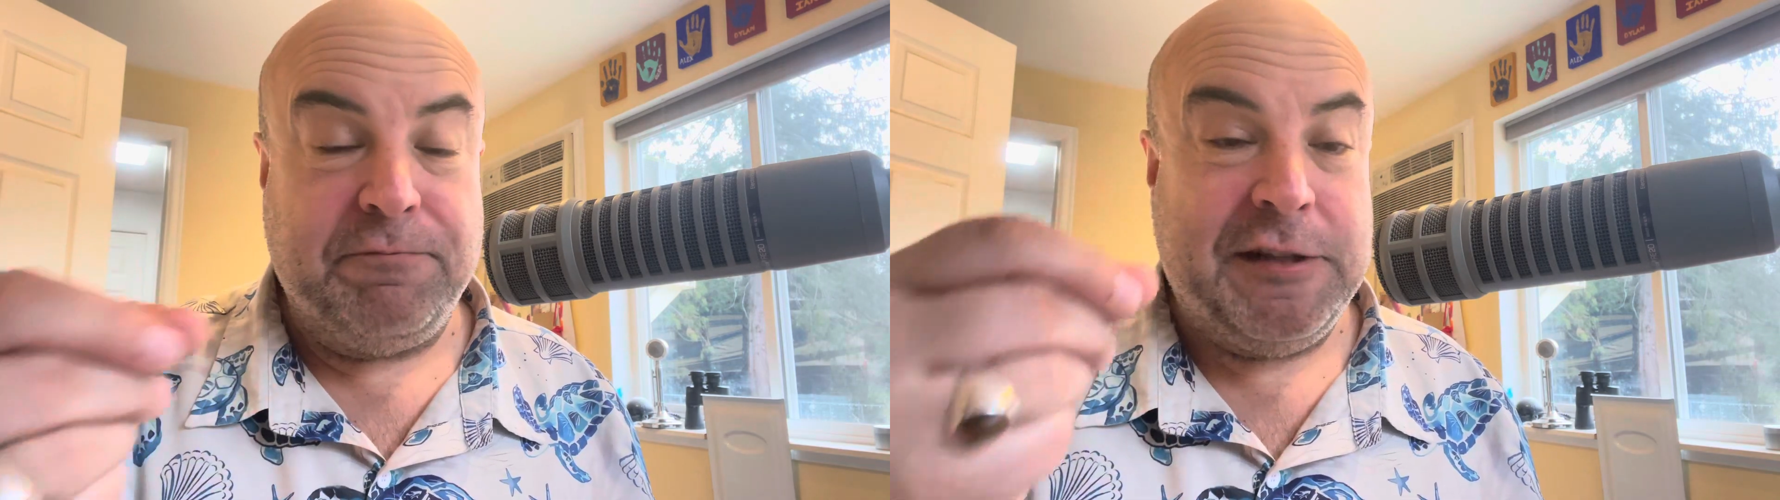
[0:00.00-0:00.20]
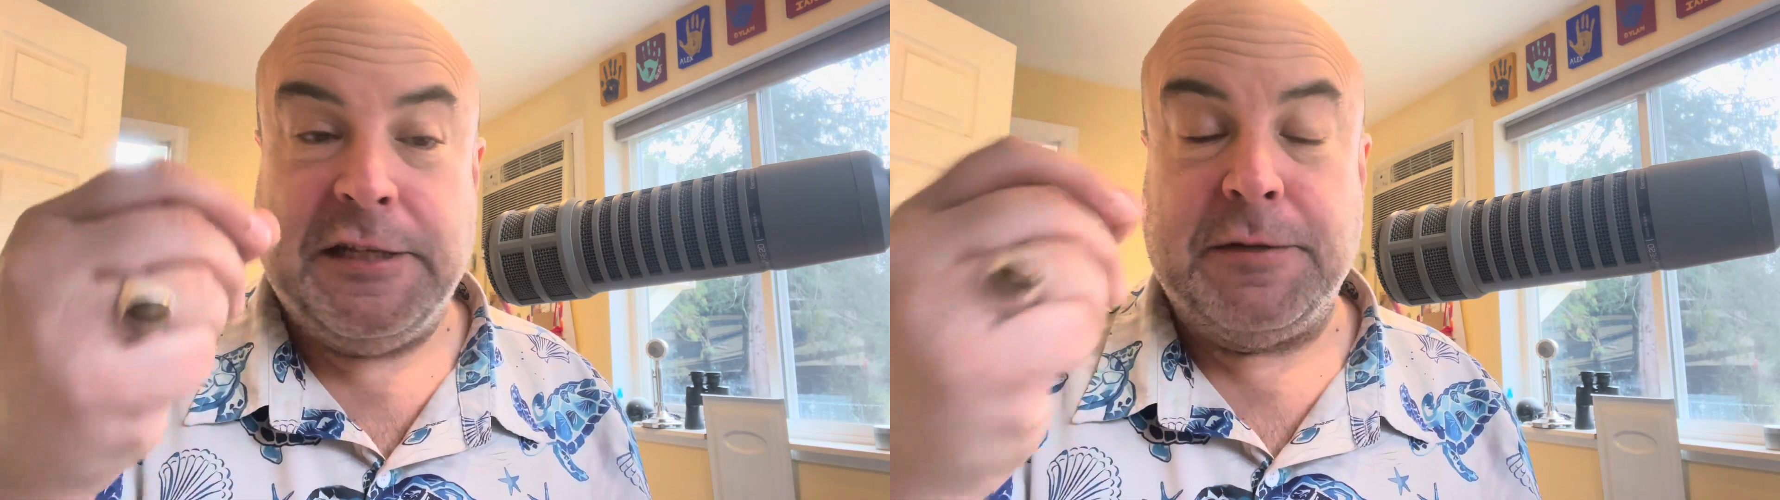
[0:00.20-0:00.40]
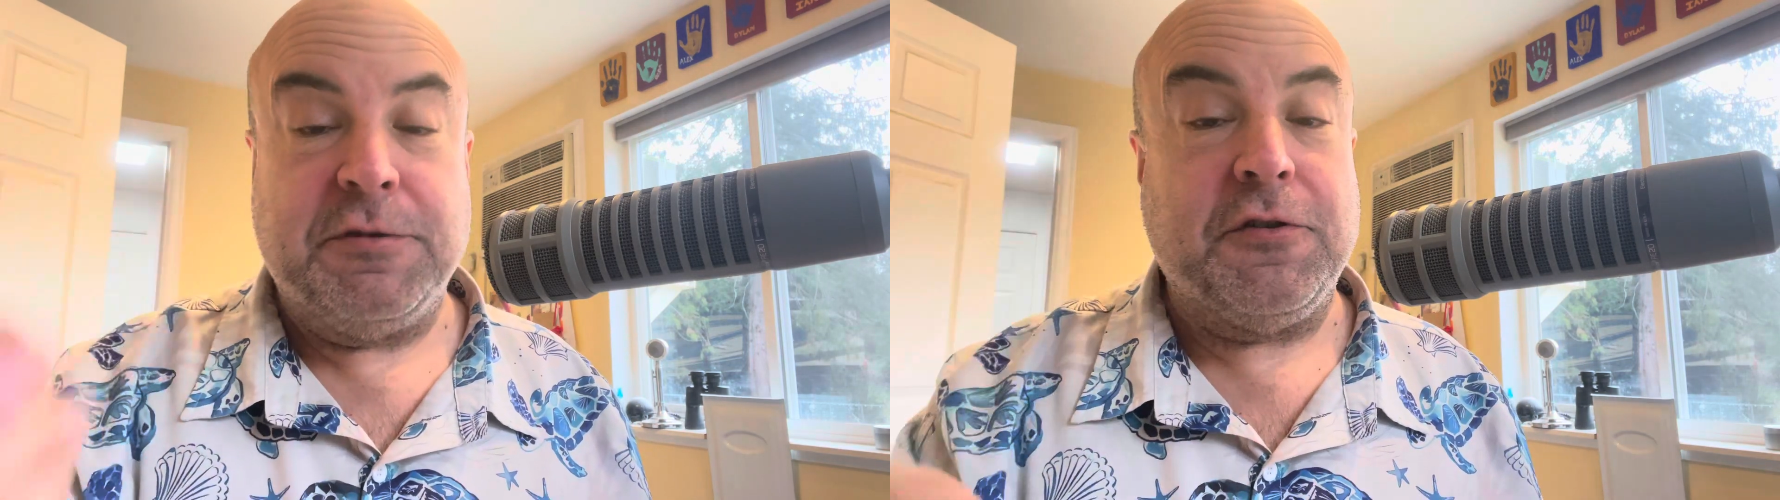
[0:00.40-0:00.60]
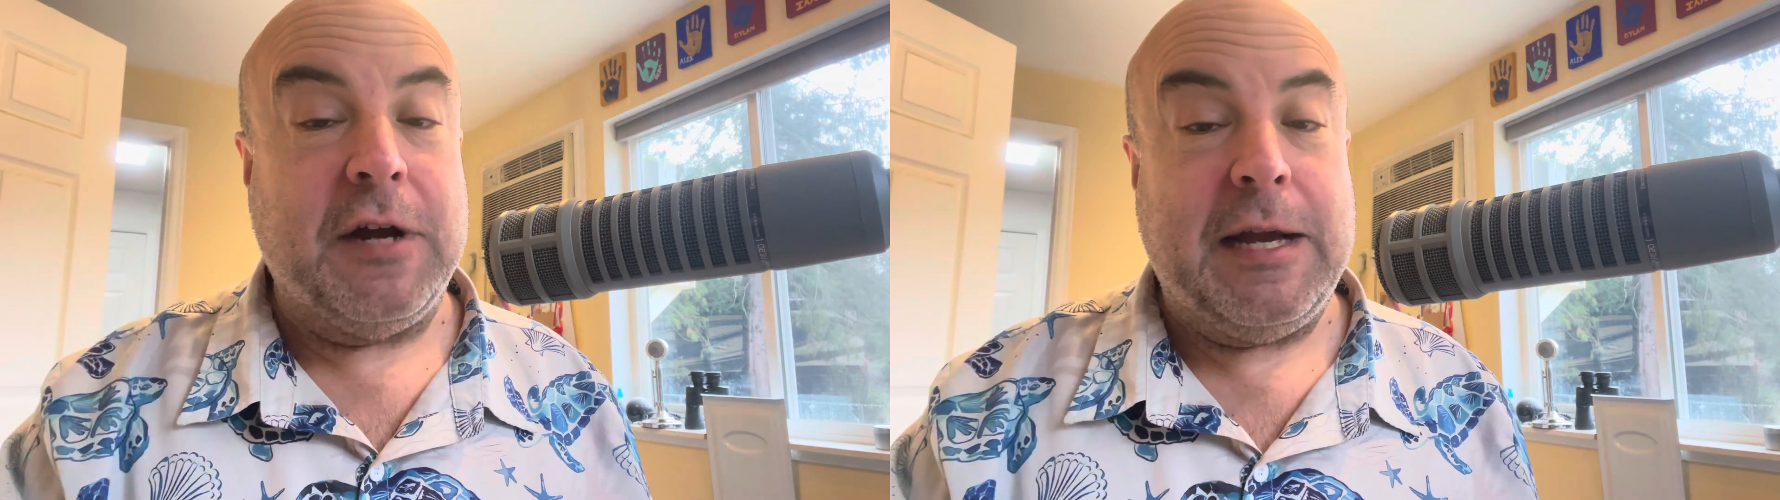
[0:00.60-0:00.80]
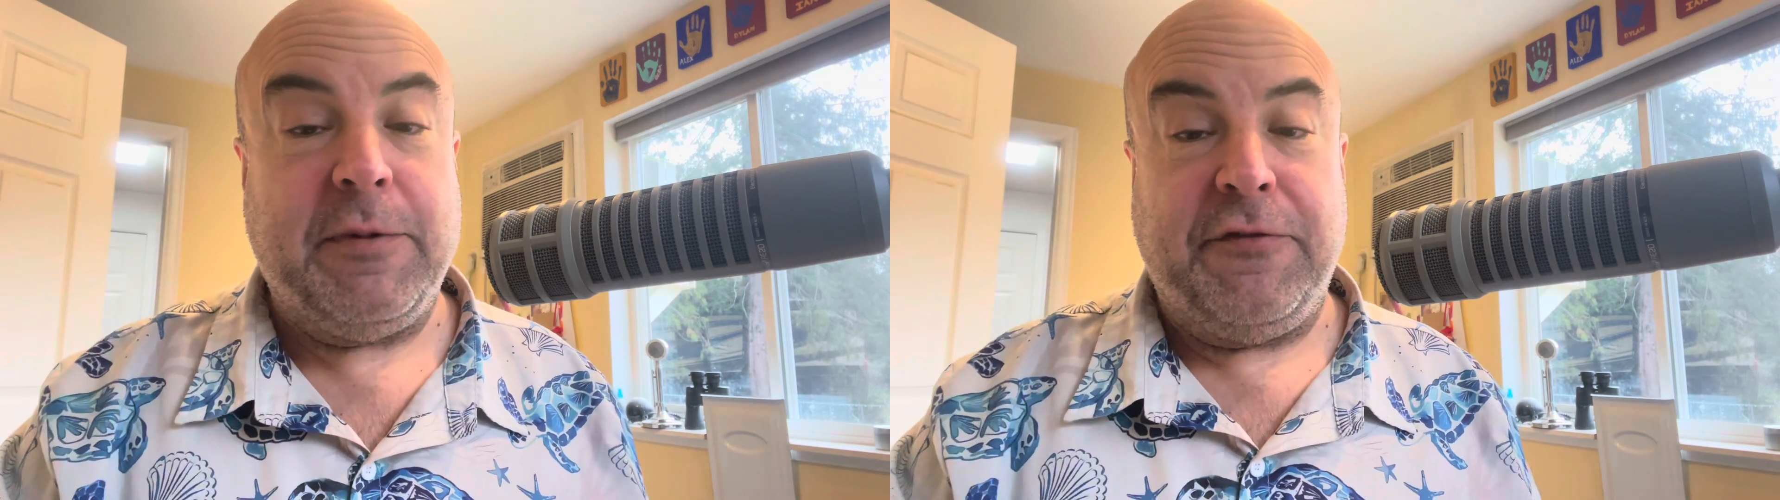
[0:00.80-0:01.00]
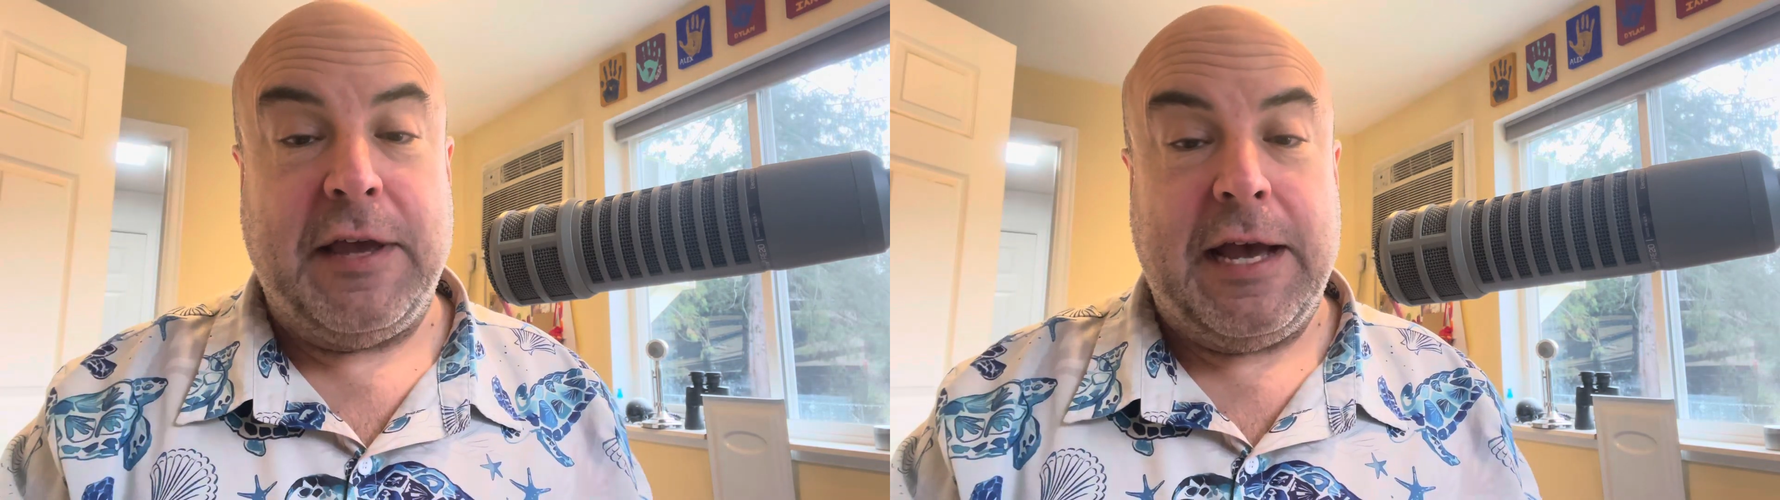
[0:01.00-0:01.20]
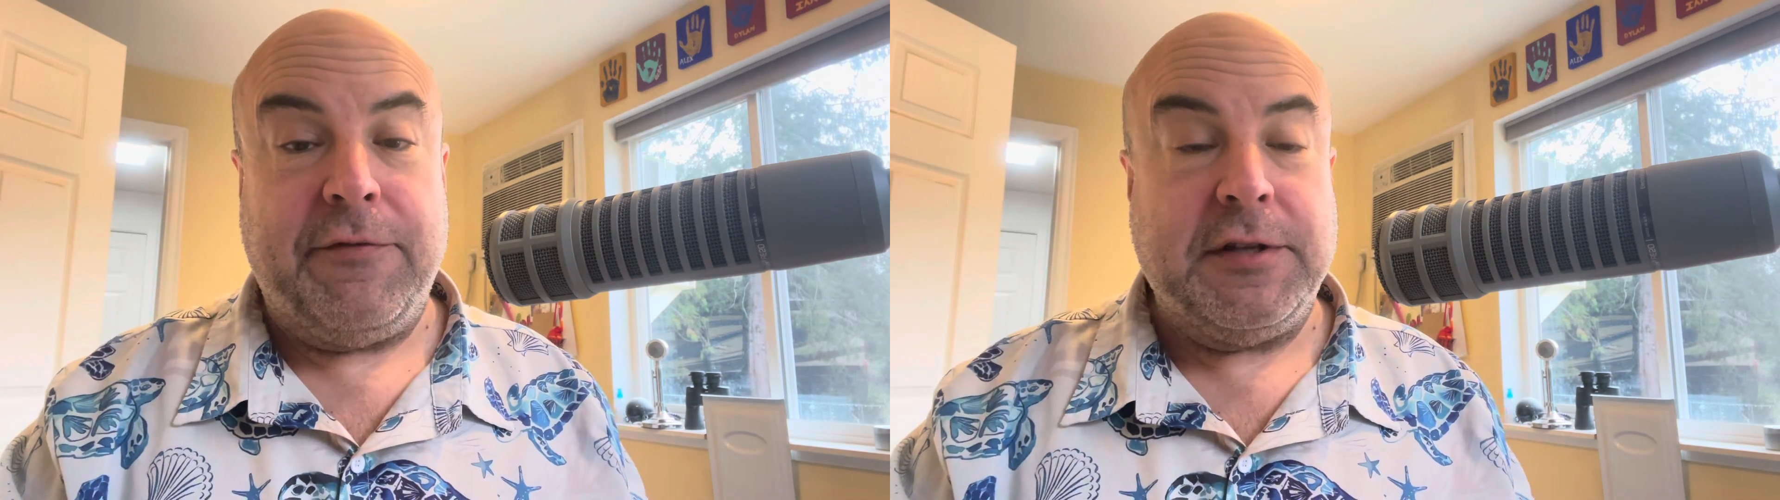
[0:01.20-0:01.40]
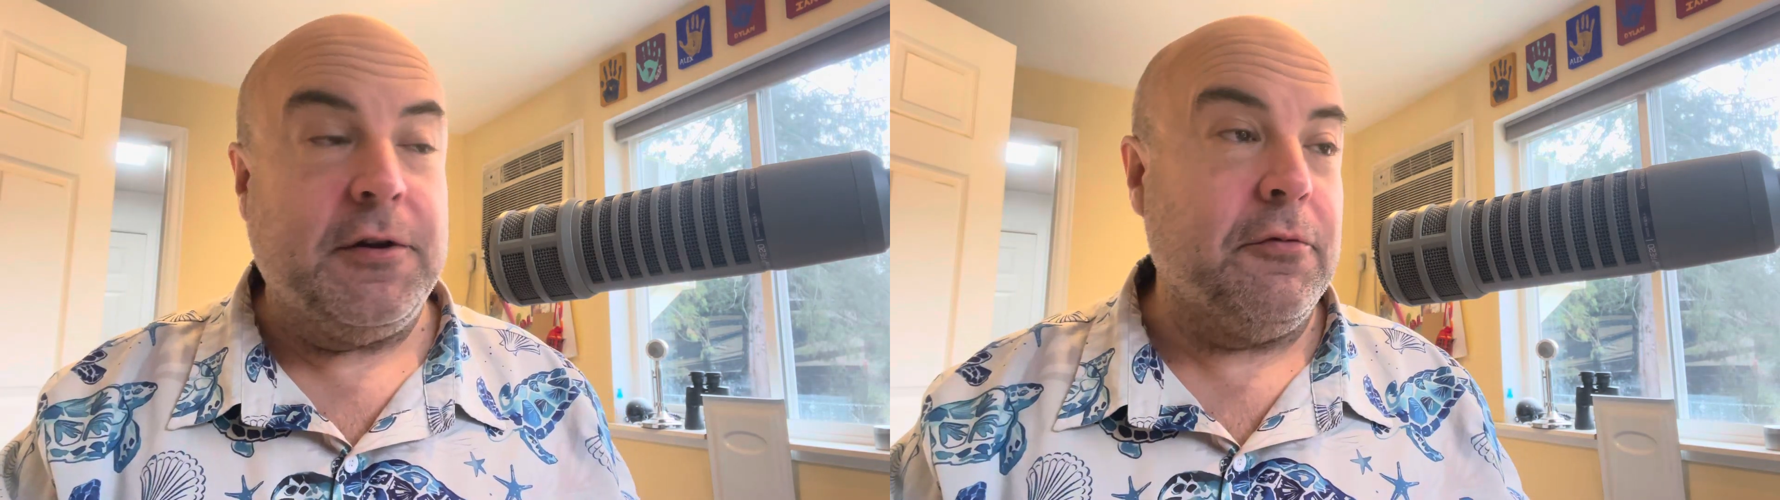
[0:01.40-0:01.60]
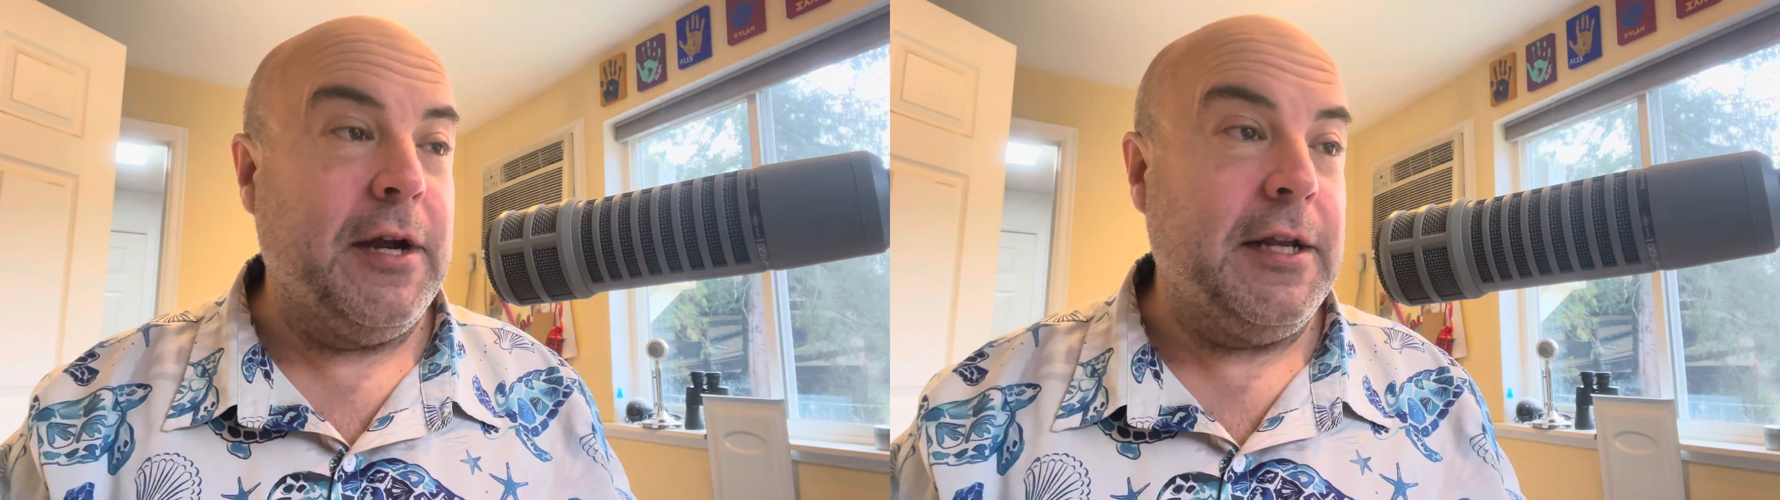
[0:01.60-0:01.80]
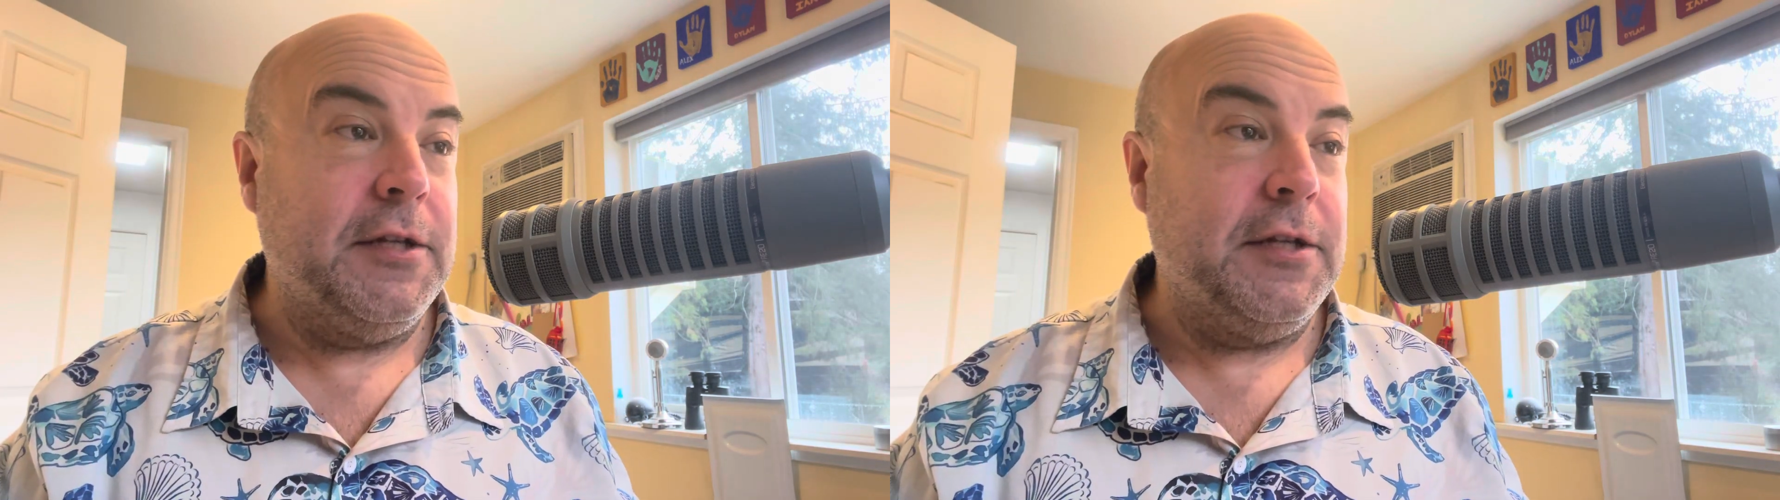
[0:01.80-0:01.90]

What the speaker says: Please subscribe if you haven't already